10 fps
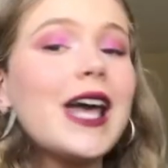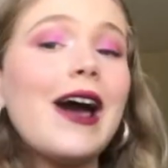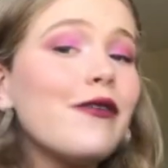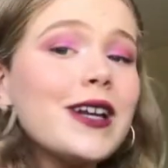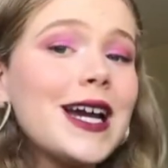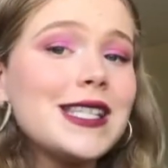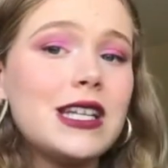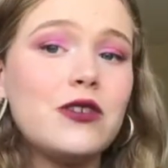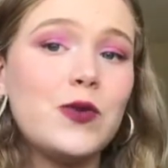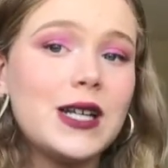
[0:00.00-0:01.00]
advertise it
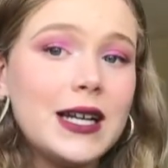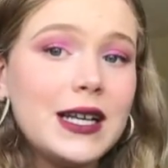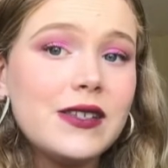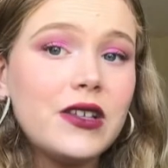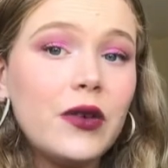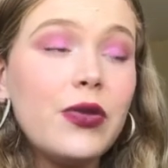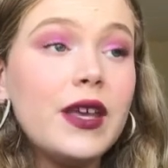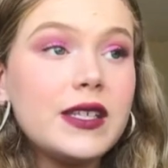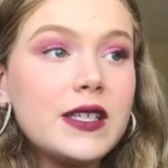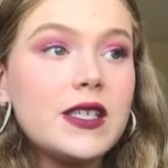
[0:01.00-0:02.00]
as what it is. You know,
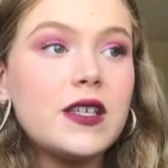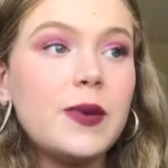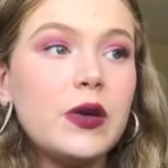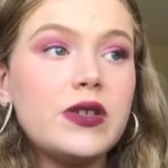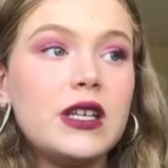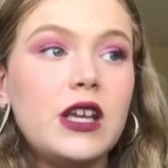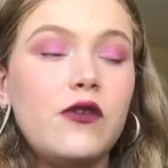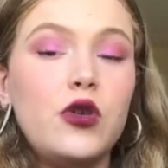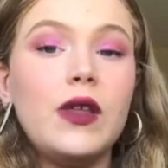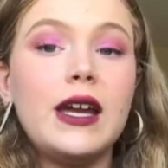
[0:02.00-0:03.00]
this is supposed to give
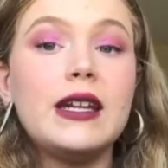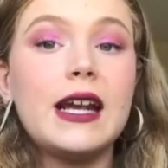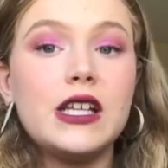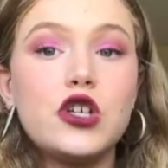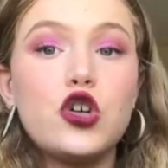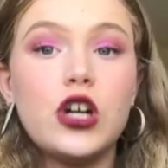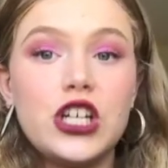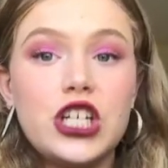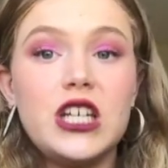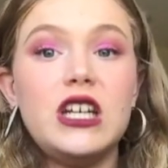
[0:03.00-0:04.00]
you like nice
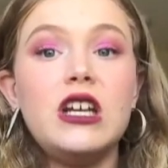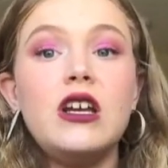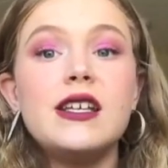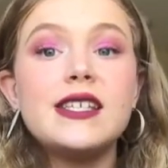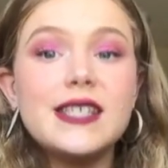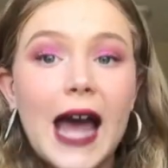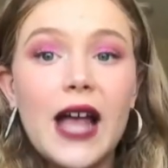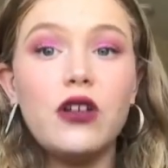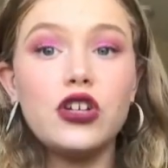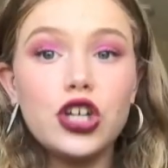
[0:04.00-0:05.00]
crunchy
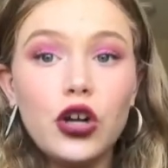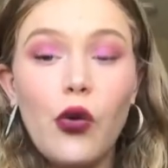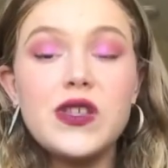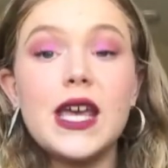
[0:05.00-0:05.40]
styled curls.